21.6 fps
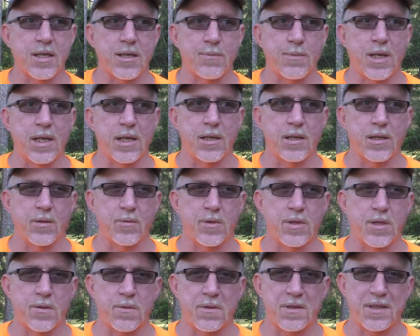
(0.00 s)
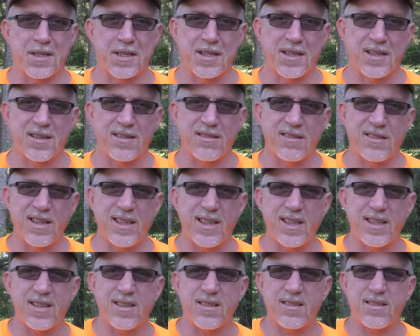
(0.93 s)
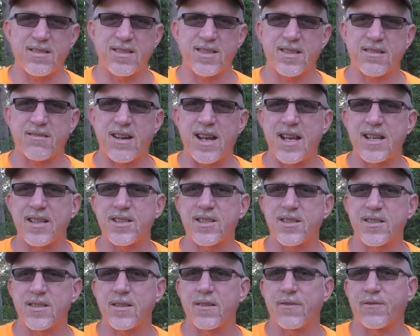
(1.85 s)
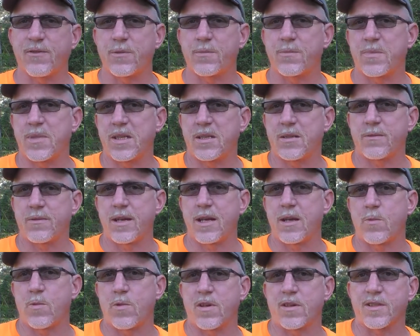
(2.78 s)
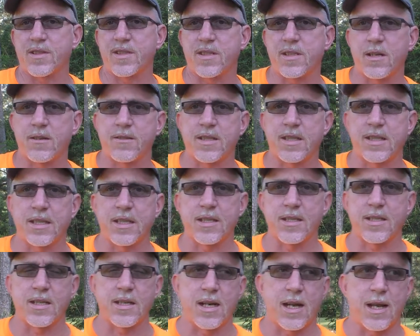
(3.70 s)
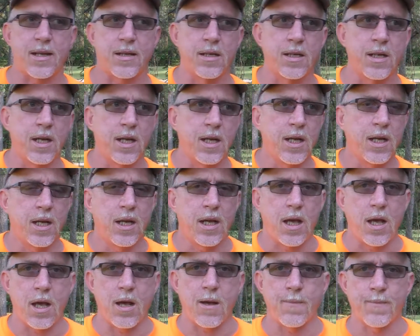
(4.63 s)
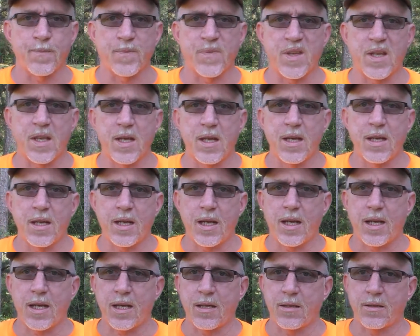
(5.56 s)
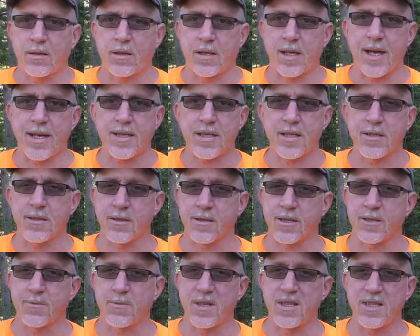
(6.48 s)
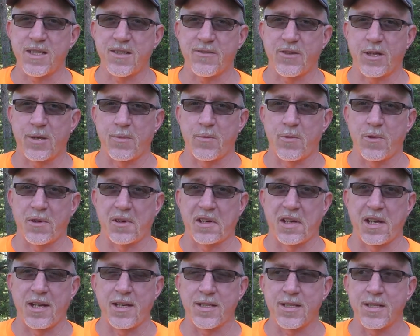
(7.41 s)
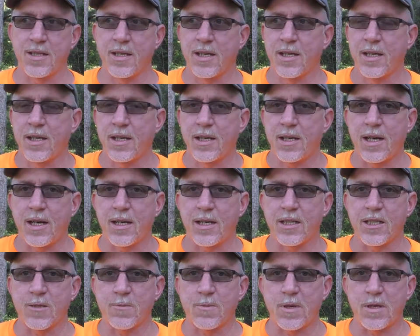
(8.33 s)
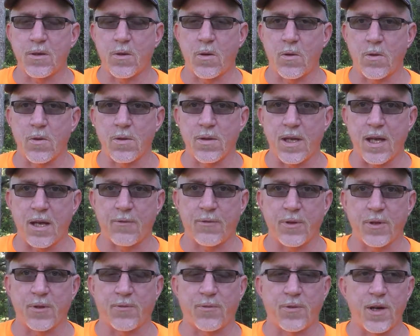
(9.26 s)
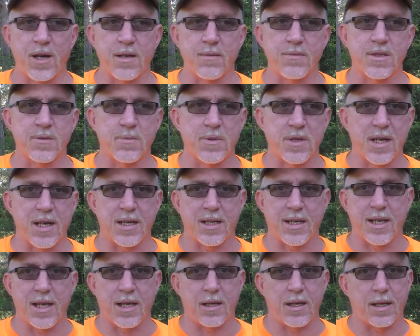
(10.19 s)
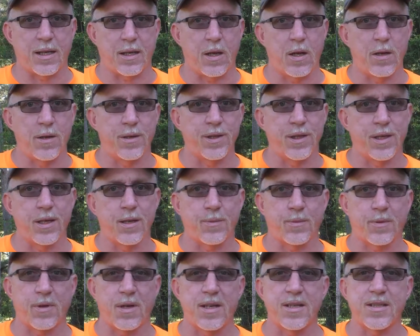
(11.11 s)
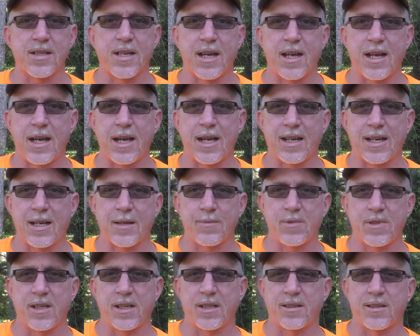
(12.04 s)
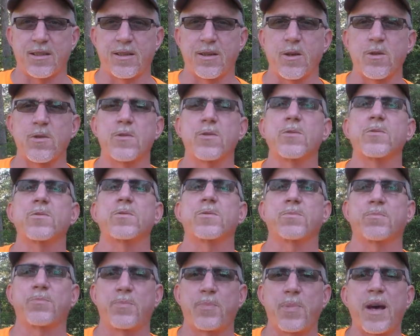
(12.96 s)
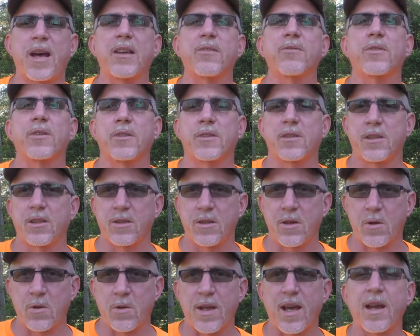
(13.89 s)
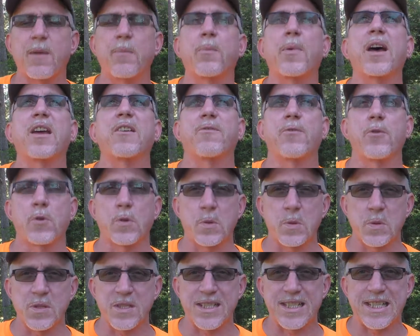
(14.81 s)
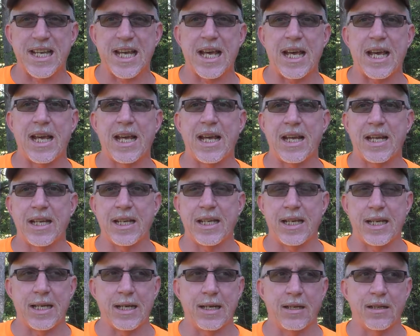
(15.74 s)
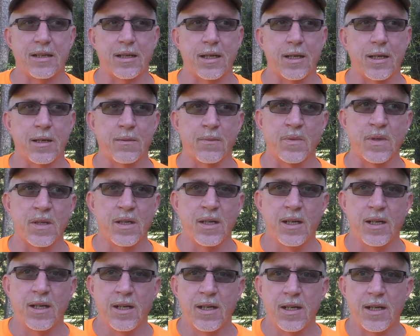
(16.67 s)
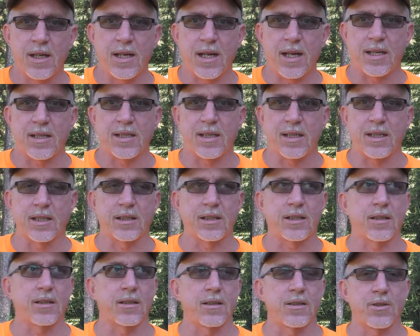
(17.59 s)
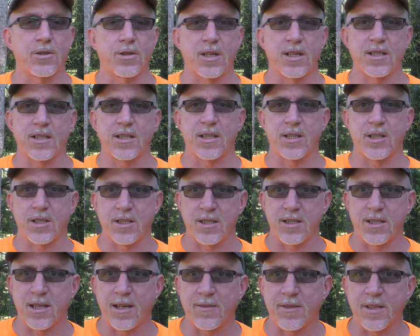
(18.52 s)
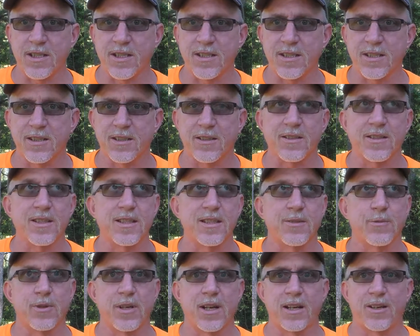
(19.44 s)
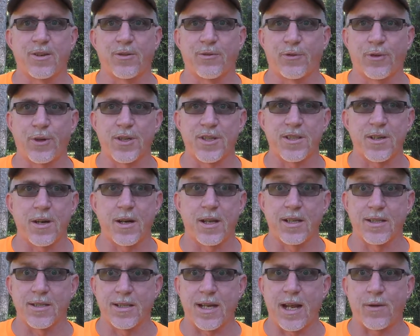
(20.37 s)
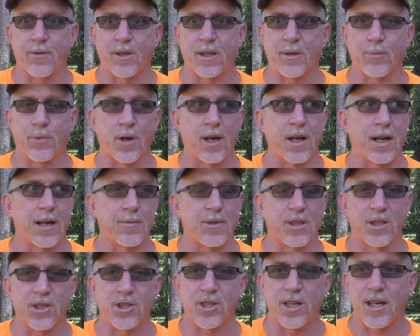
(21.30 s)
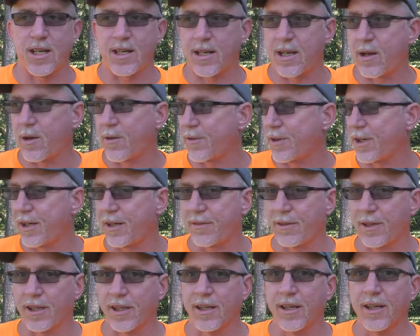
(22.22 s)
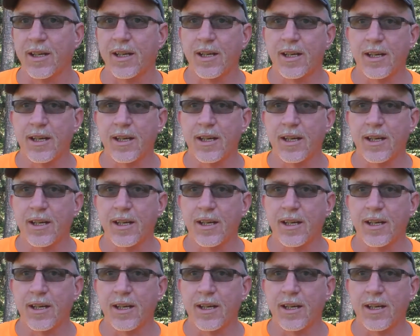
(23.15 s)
Uh, my other ones were getting a little scratched up from being around work stuff and this and that. Um, uh, glasses are expensive anymore, guys. I didn't spend a whole lot for the frames, but I got like all the upgrades. I, I am like the no bi uh, the no line bifocals guy, and um, uh, I did get the transitions. Obviously, you can see when I first started, it's not really bright. I'm in the shade over here, really.